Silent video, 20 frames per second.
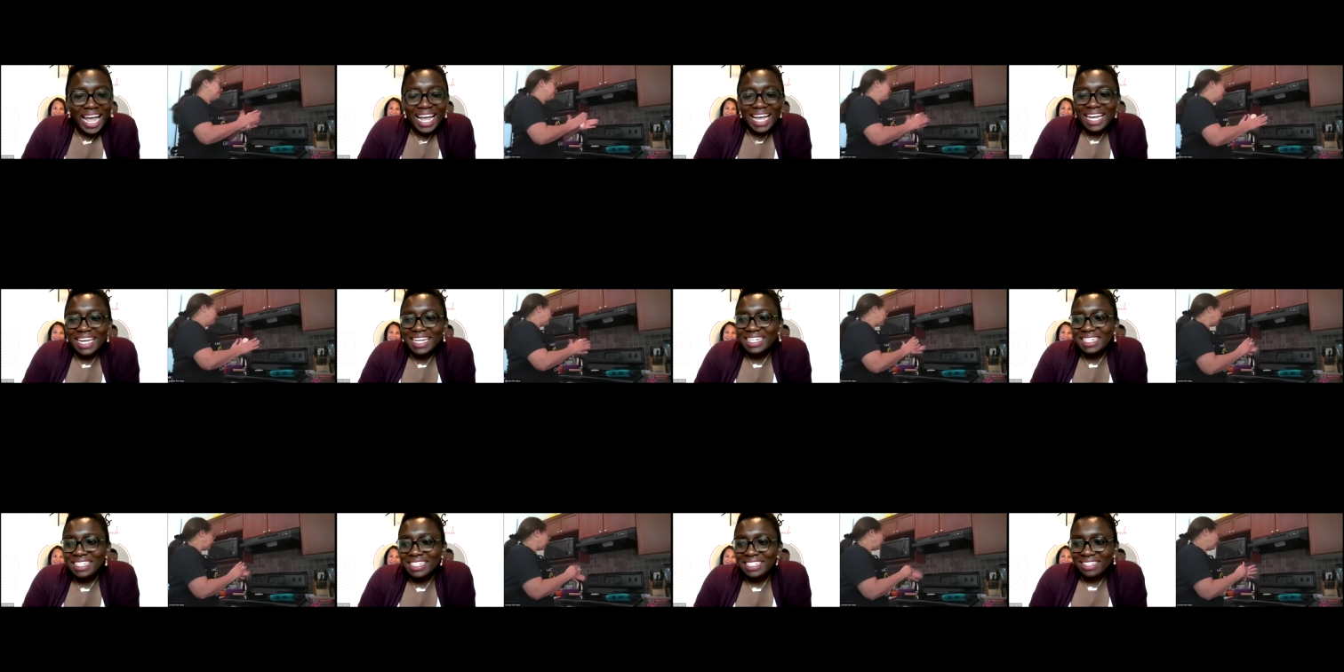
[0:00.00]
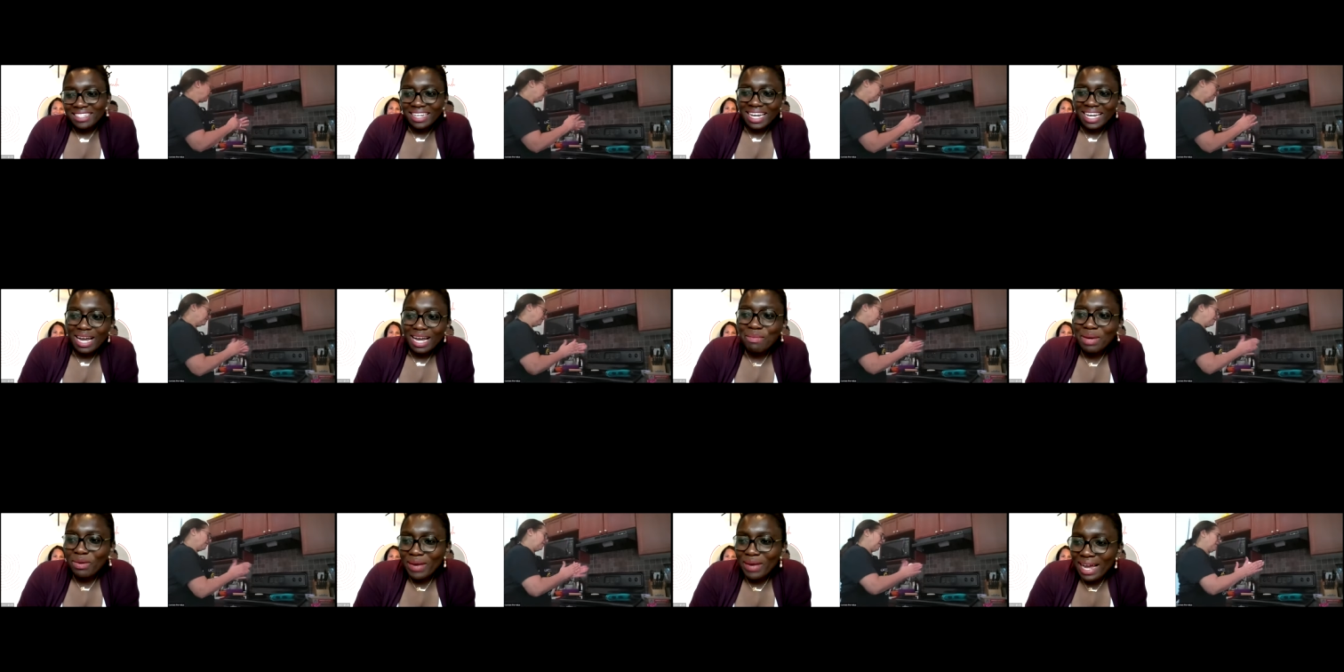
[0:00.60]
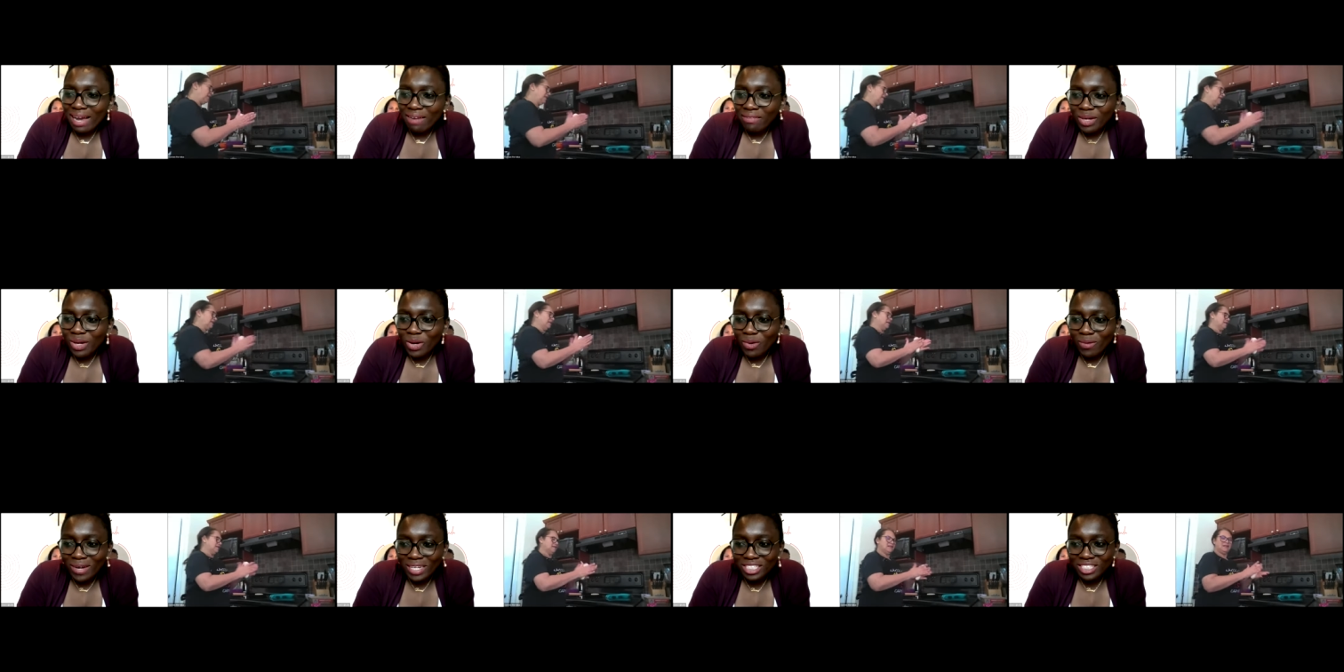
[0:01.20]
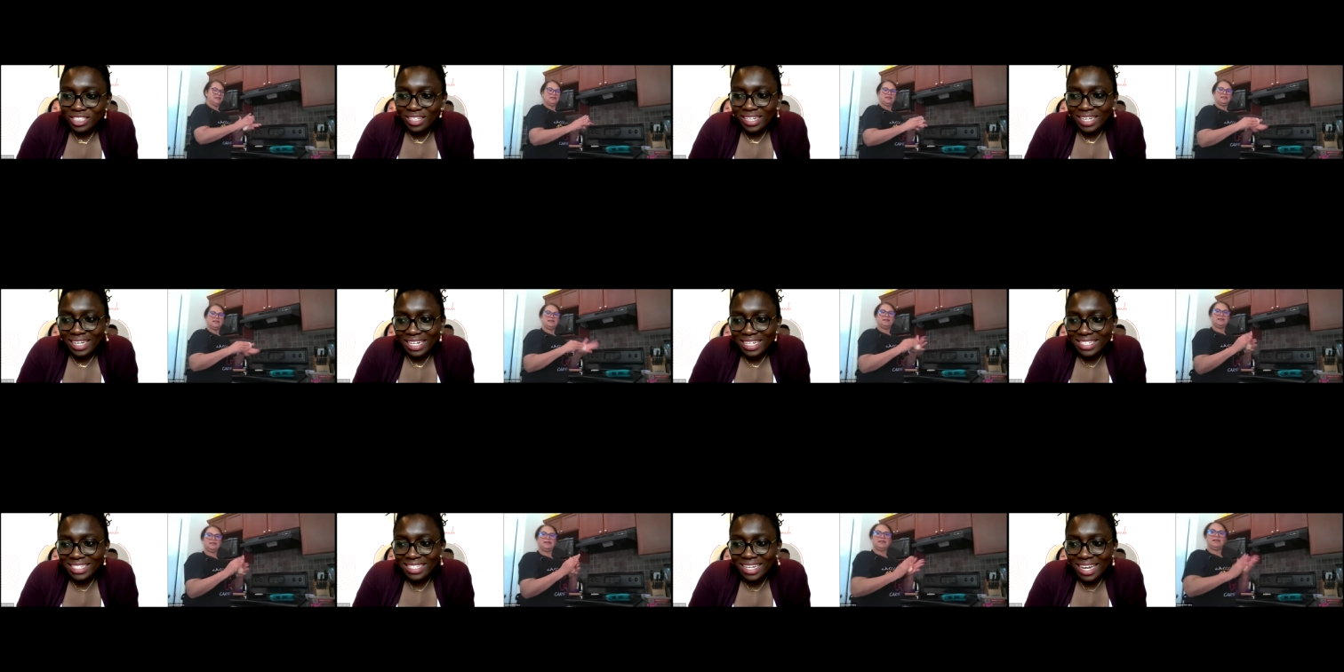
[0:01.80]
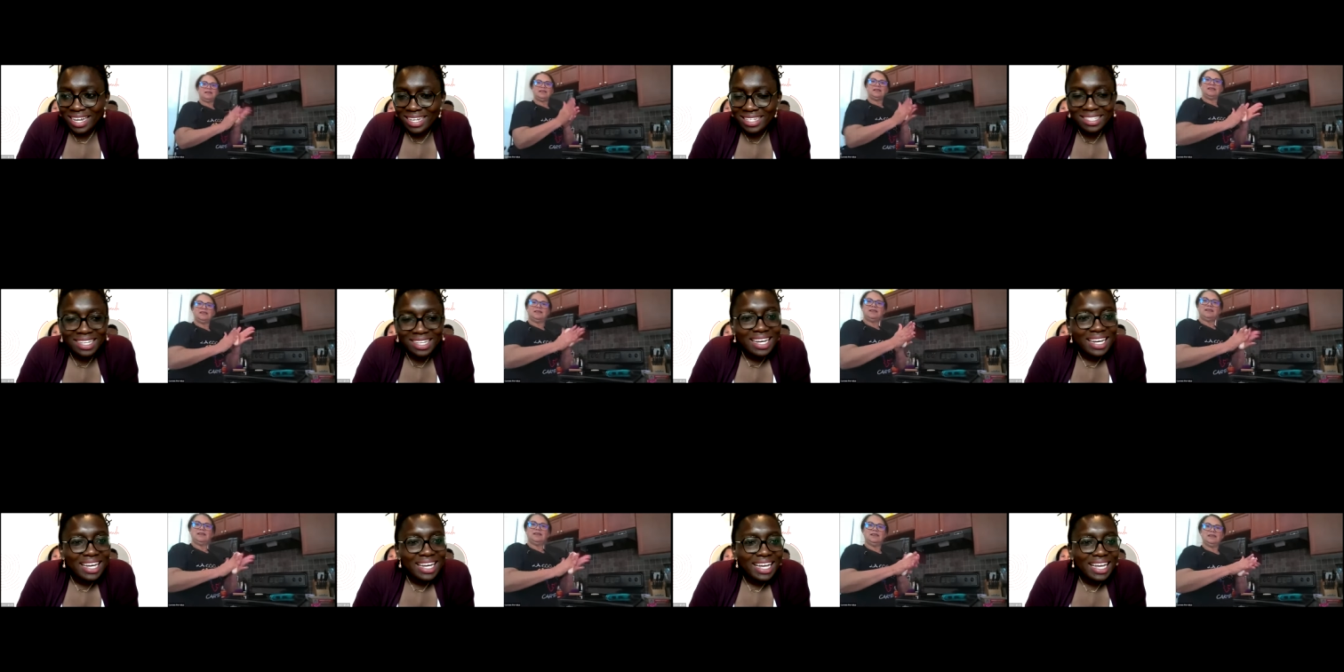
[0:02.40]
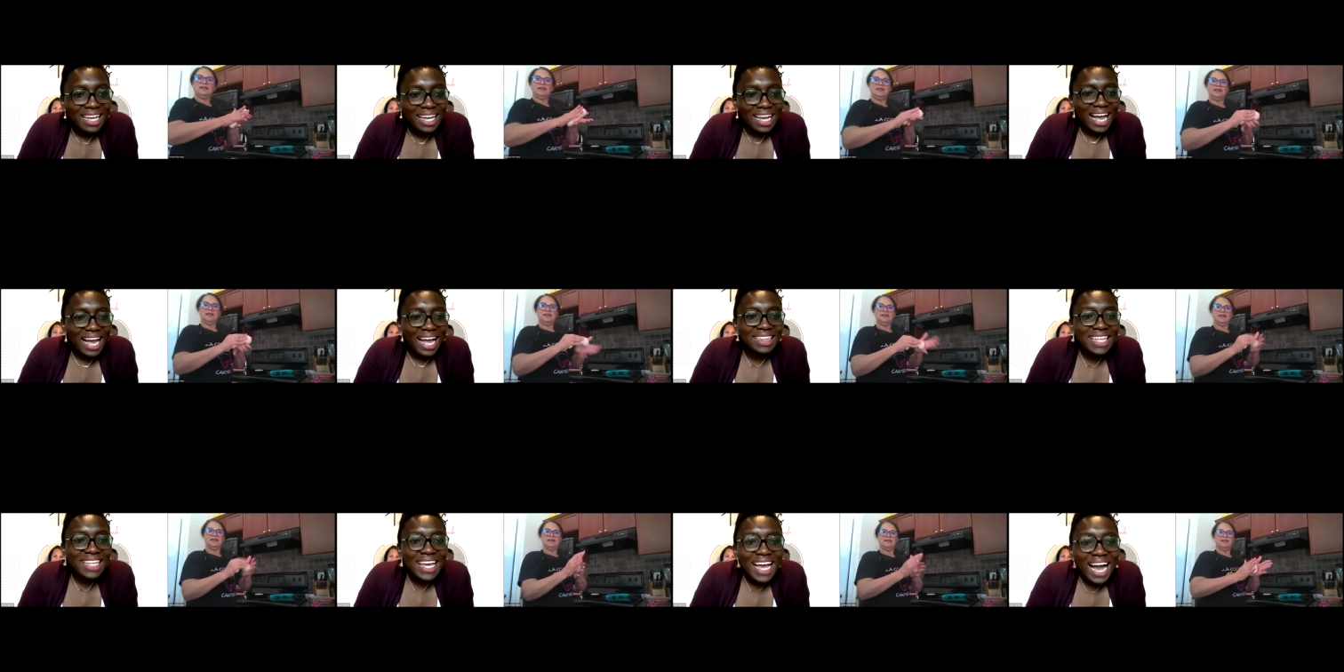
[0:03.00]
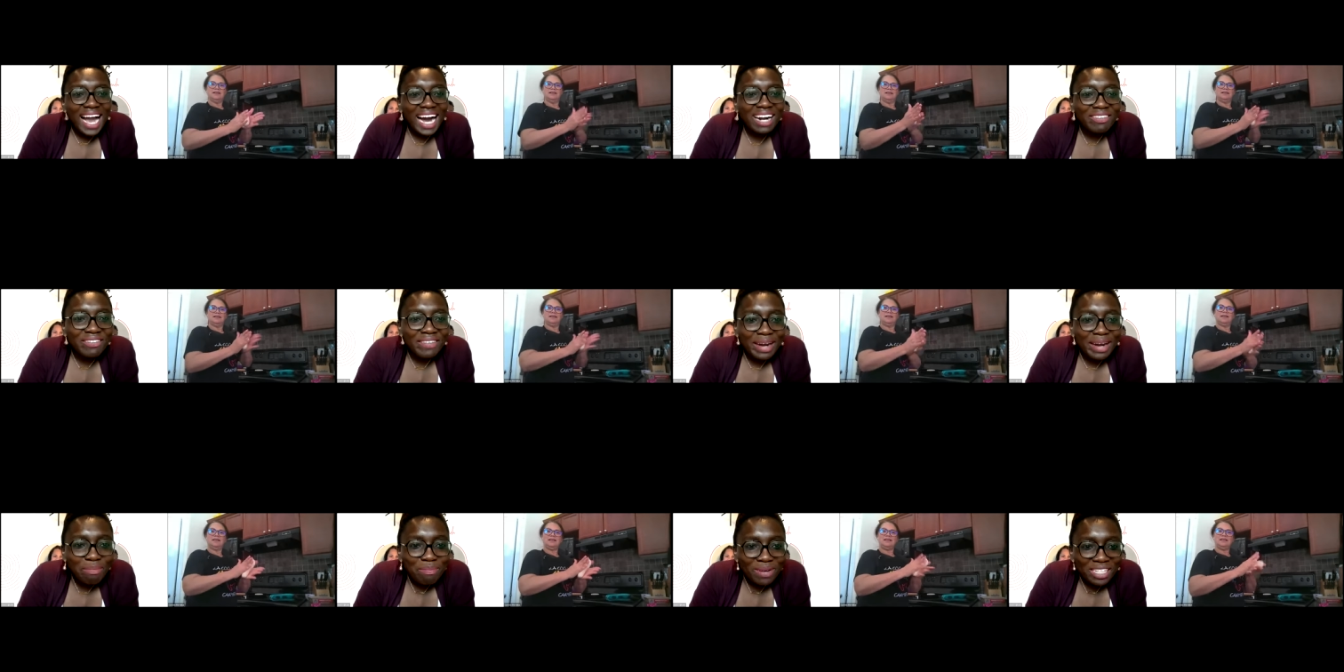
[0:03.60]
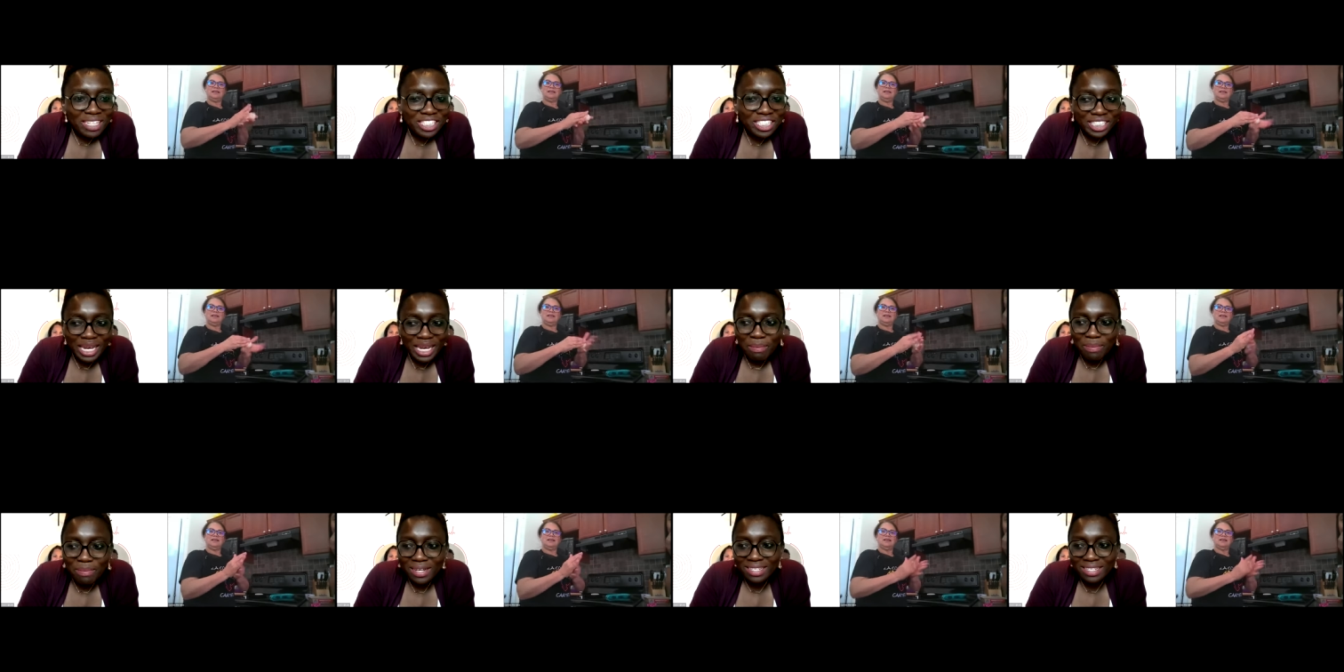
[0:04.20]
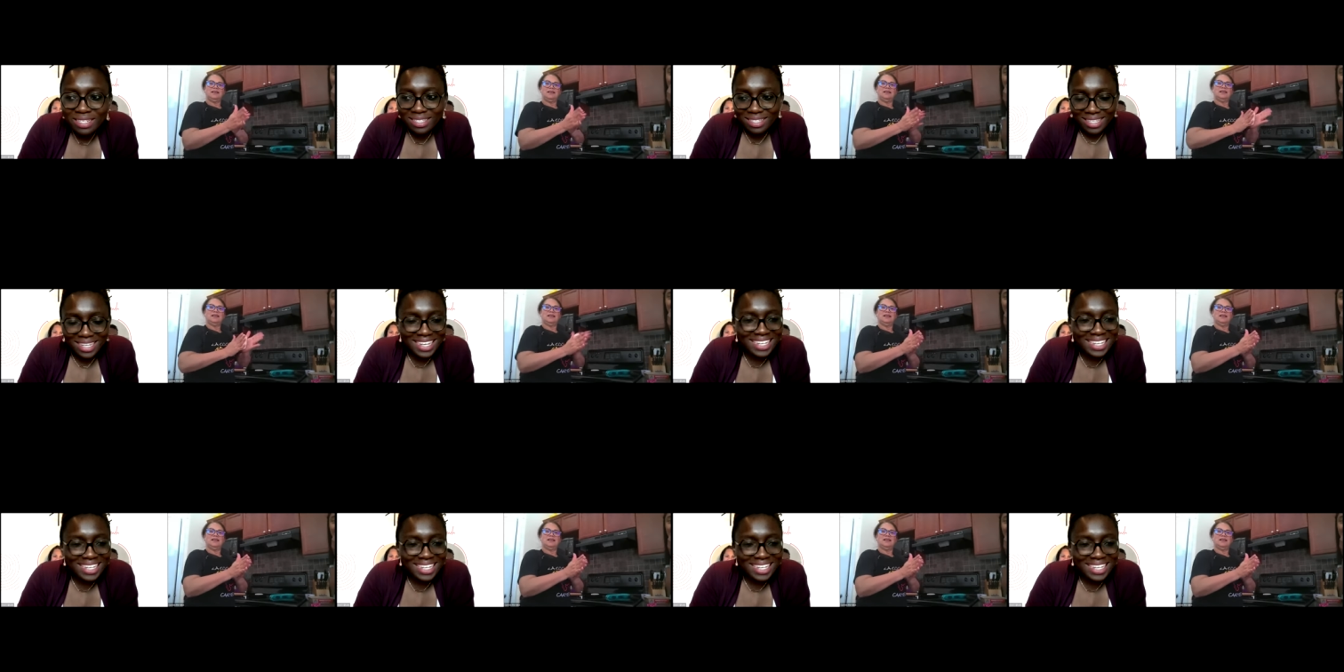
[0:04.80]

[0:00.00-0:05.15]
And Carmen, we have a question here that says, are there arepa shapers